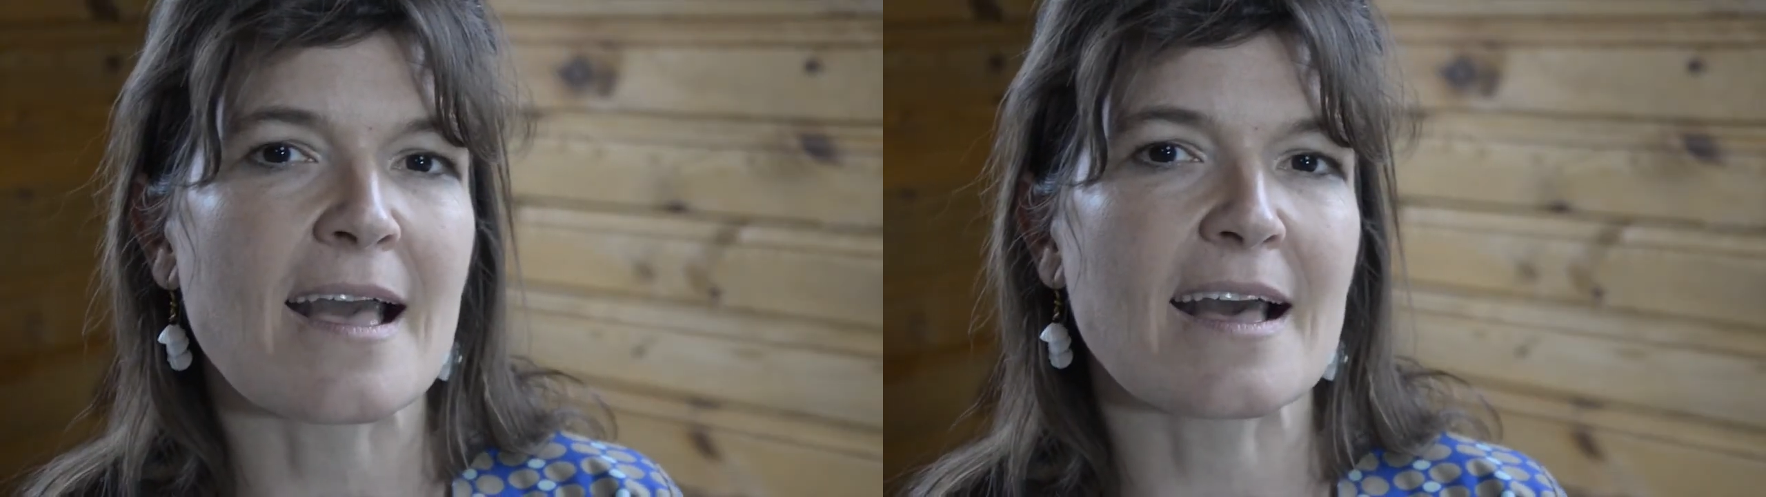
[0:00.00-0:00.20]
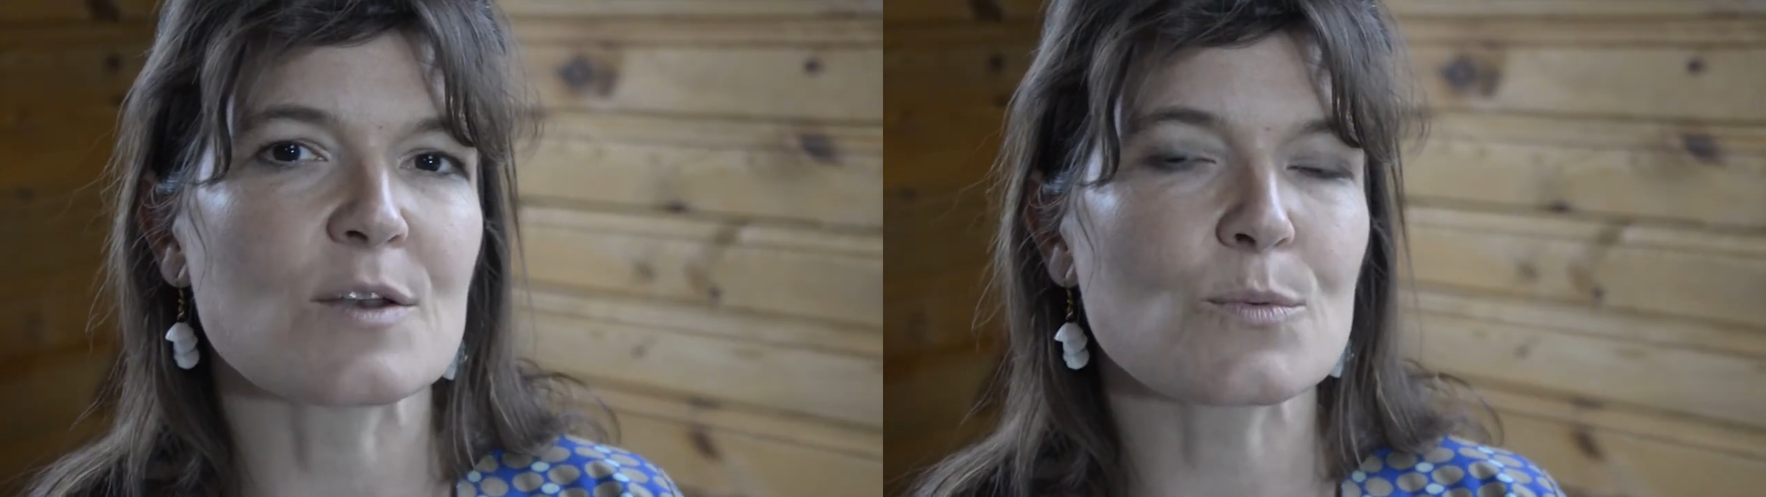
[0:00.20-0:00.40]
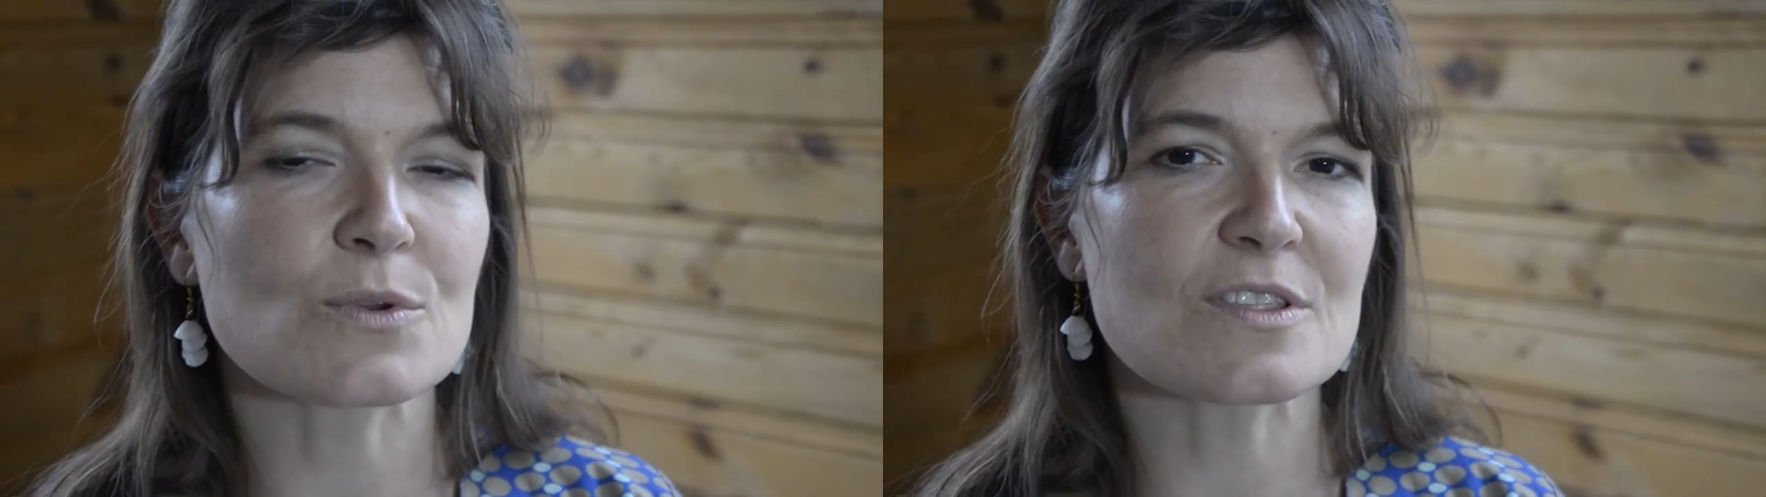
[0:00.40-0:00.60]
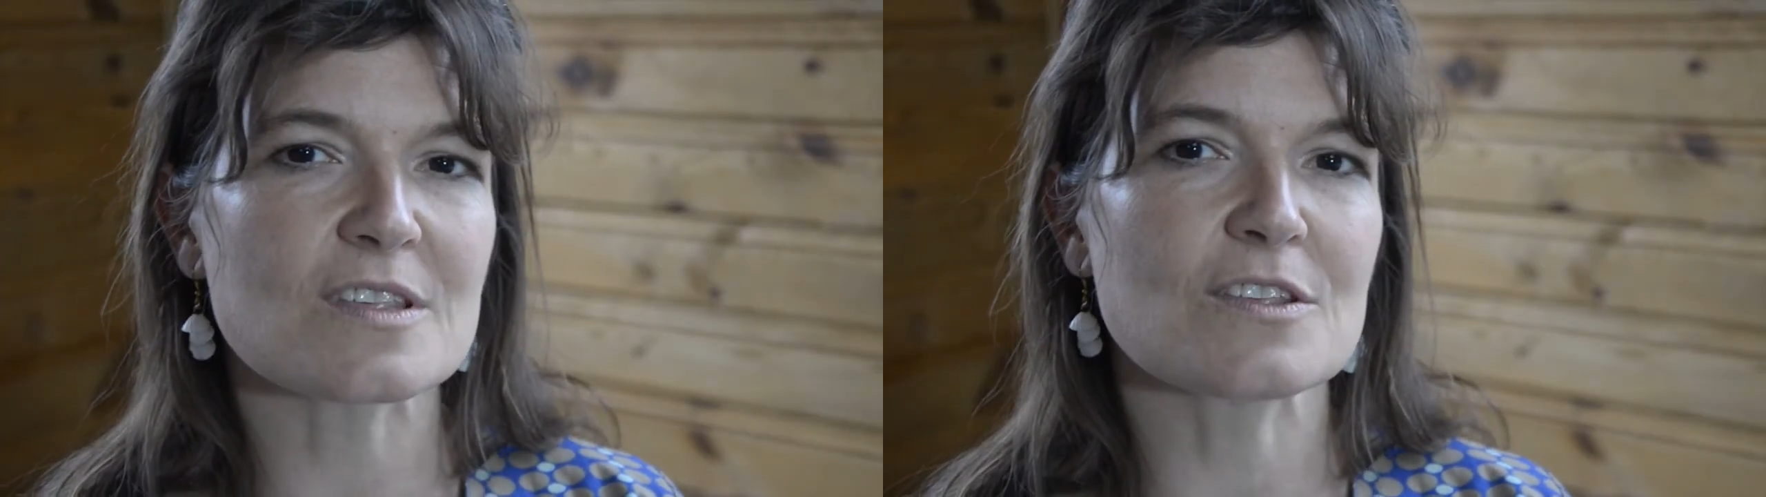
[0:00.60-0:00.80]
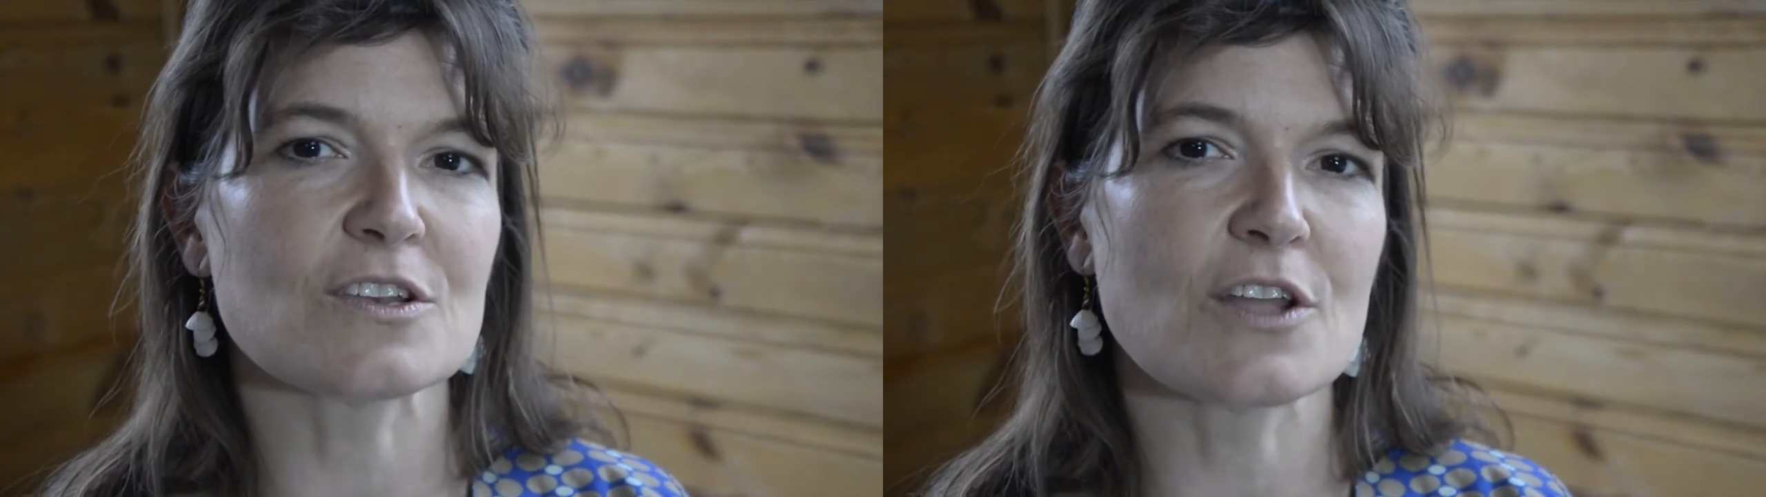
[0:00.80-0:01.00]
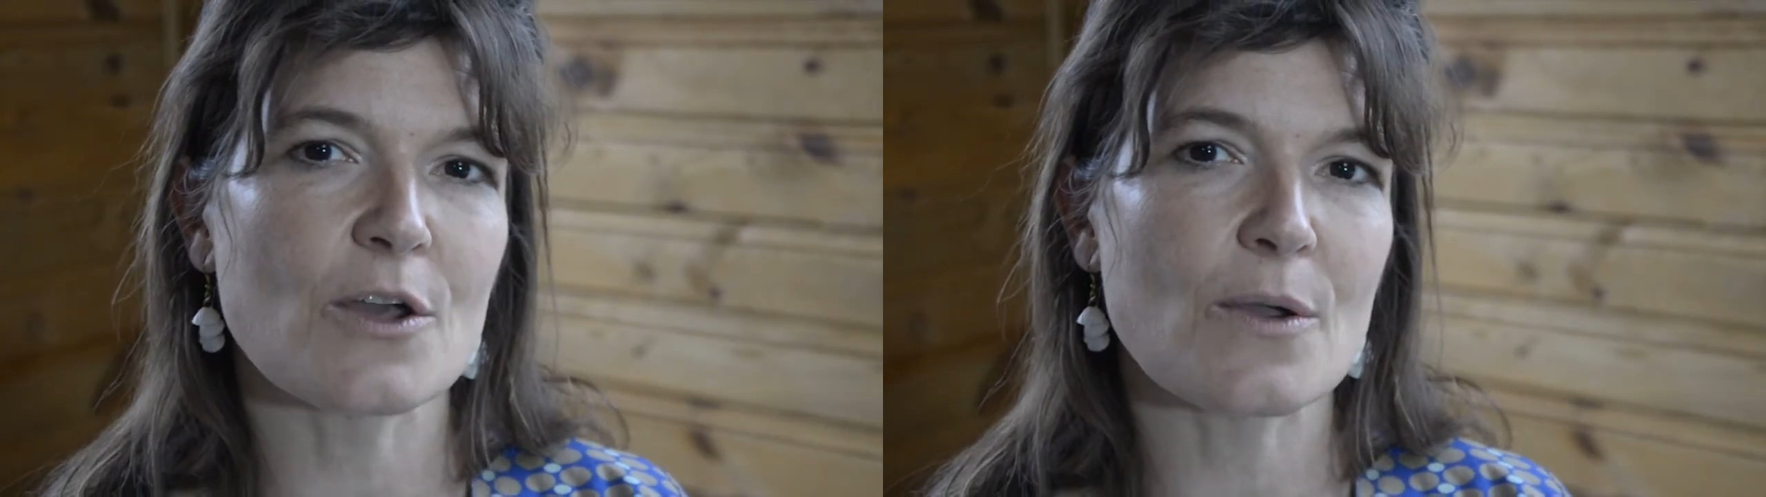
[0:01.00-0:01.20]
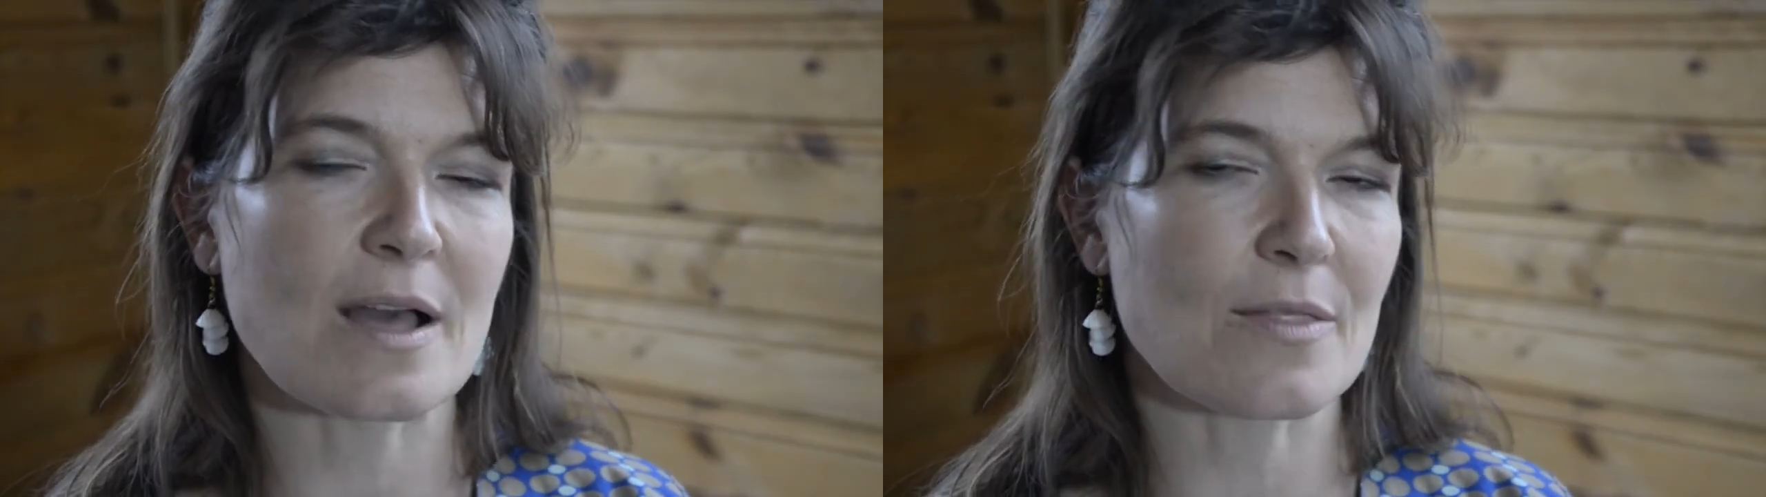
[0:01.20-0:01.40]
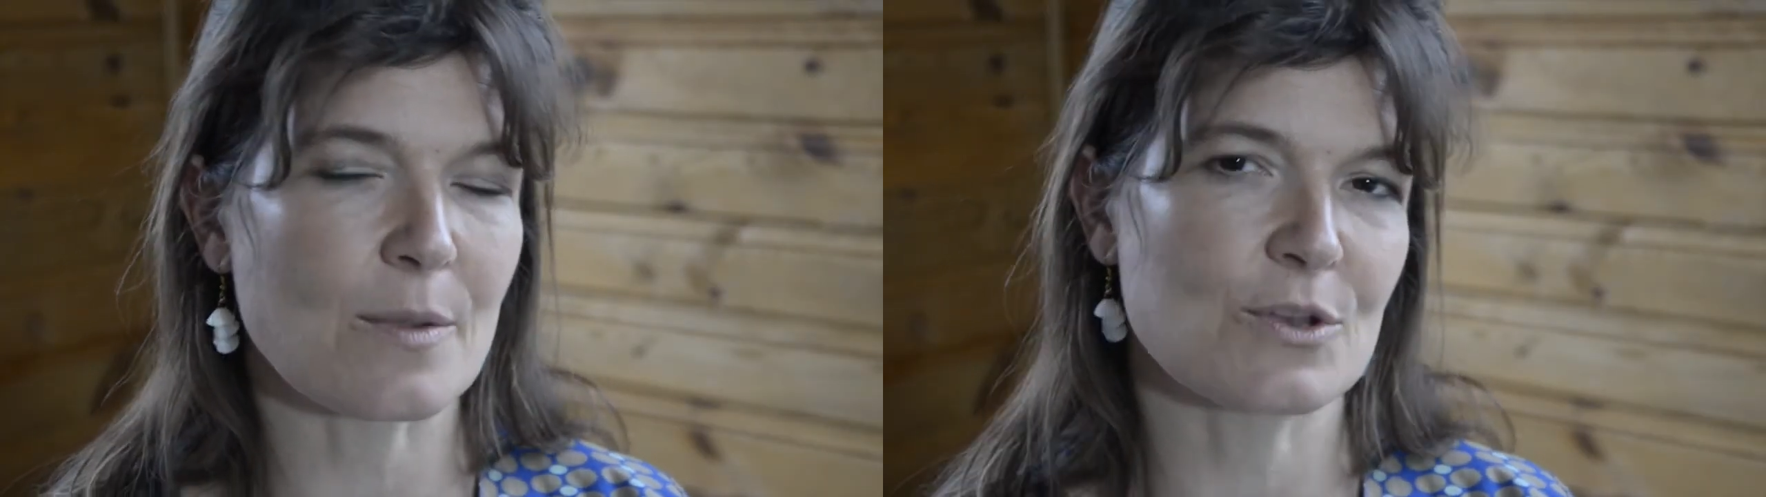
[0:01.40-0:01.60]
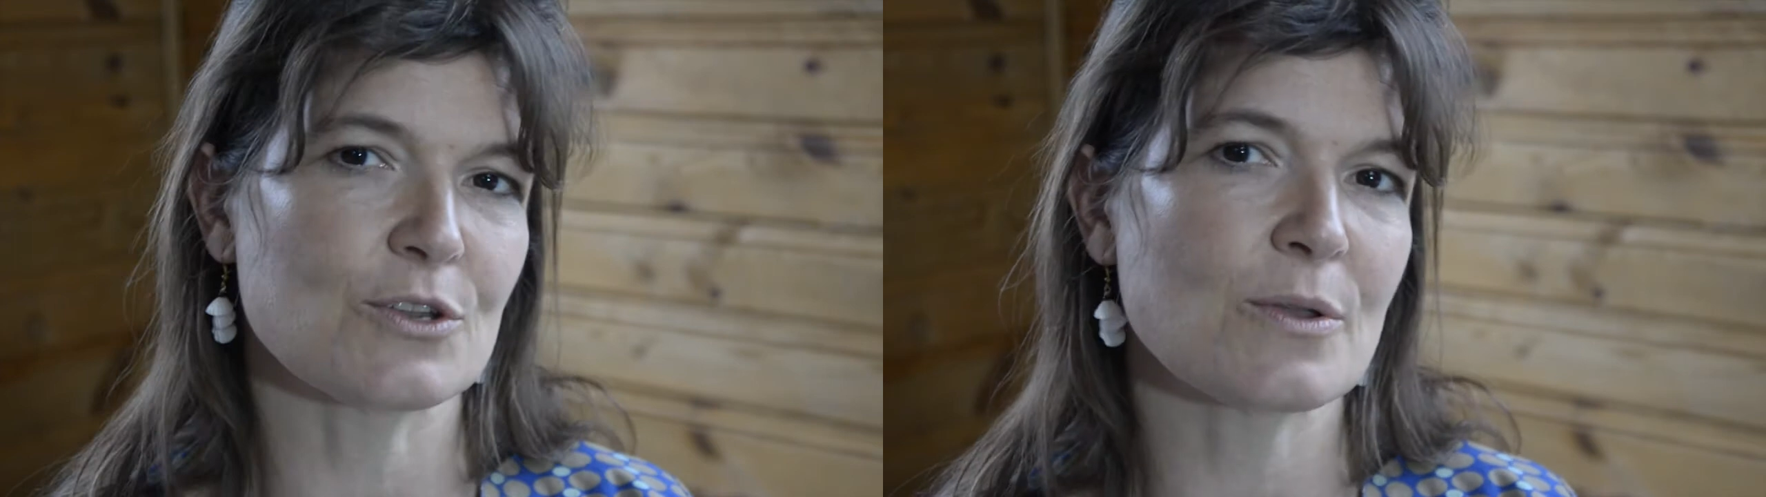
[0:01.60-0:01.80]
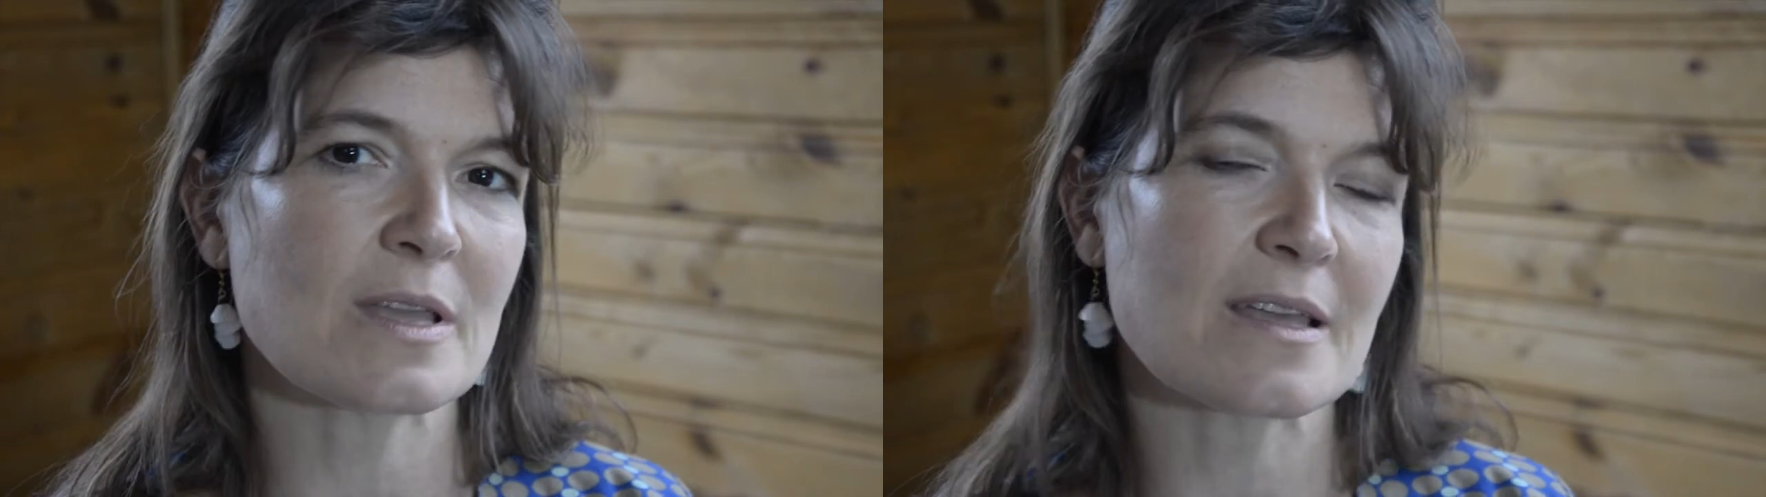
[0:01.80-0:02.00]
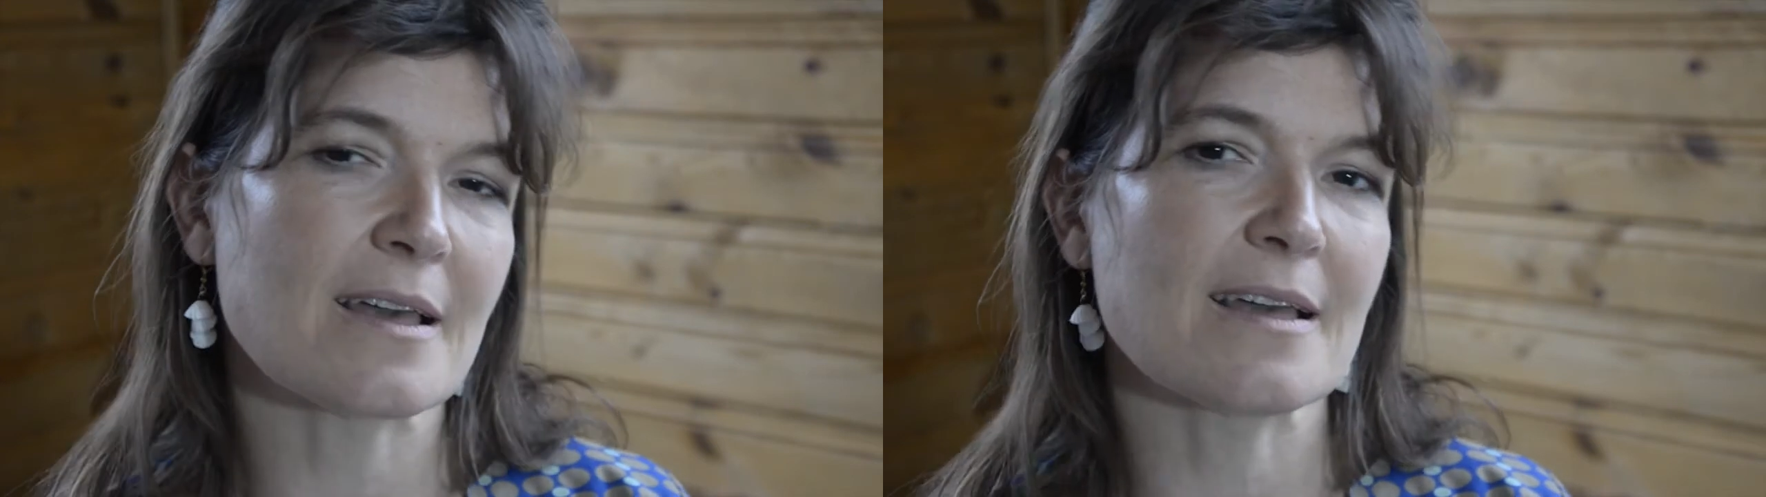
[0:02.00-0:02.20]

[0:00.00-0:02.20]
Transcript: and wanted to know how they were doing